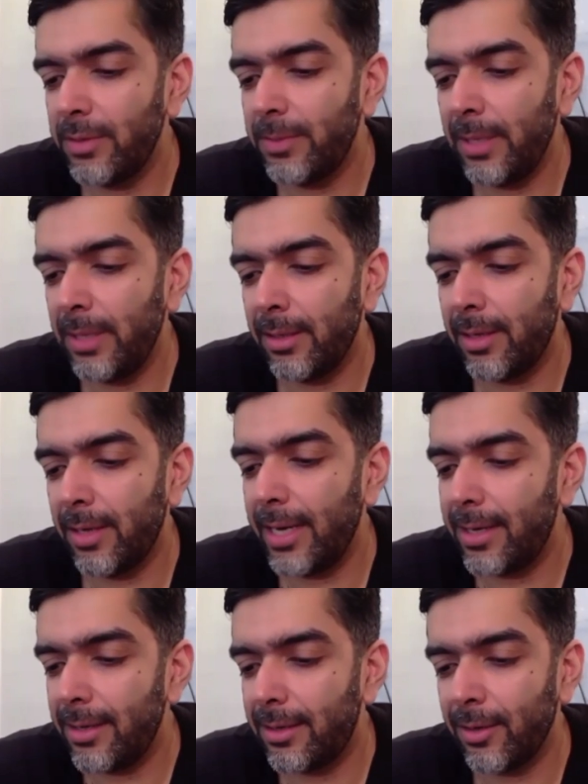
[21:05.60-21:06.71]
always been
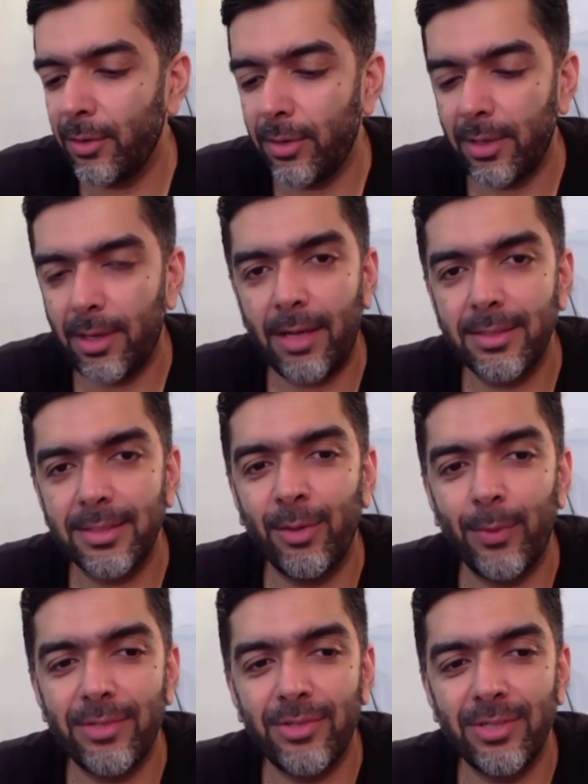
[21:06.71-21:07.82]
great at
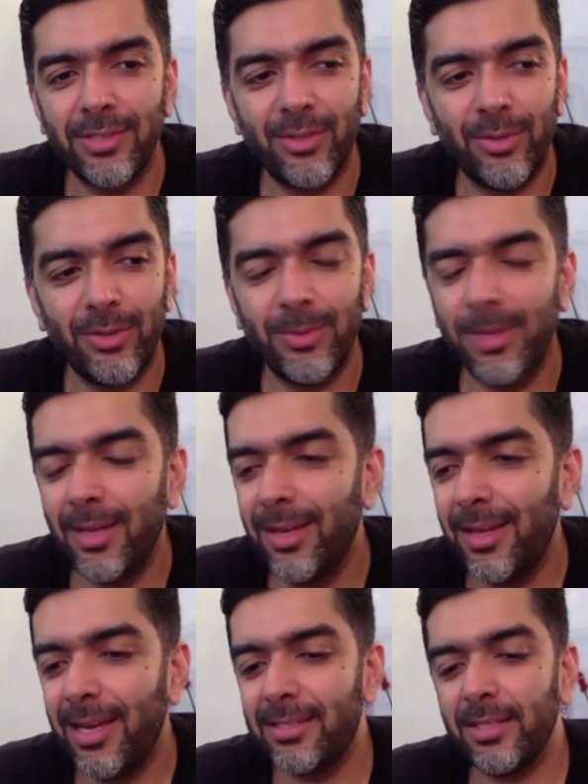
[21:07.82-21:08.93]
asking questions.
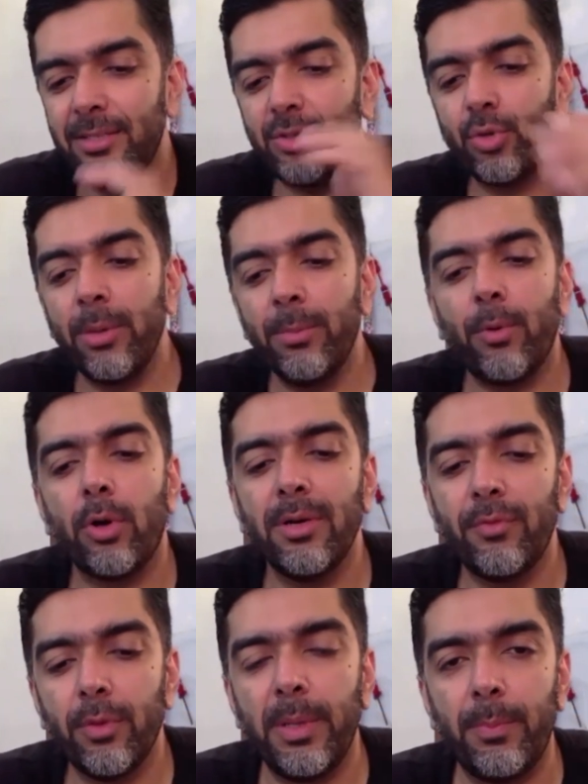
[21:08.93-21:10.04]
It's so
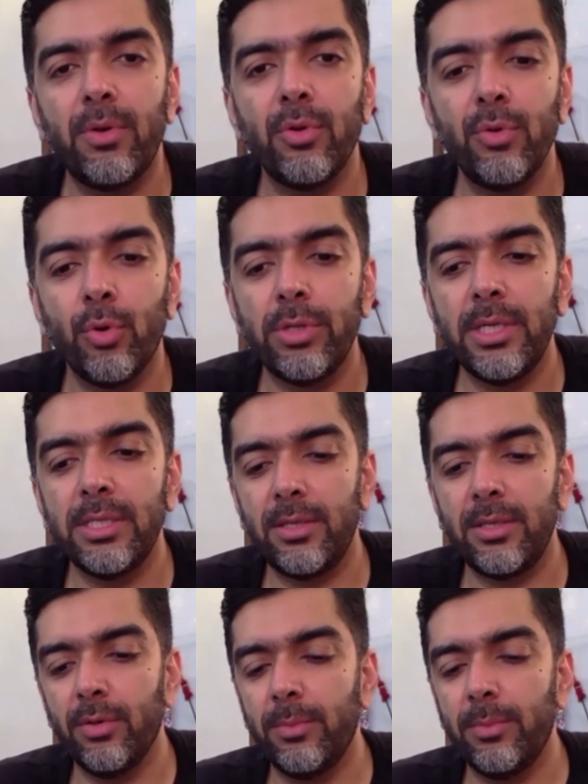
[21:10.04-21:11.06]
important for people to know this.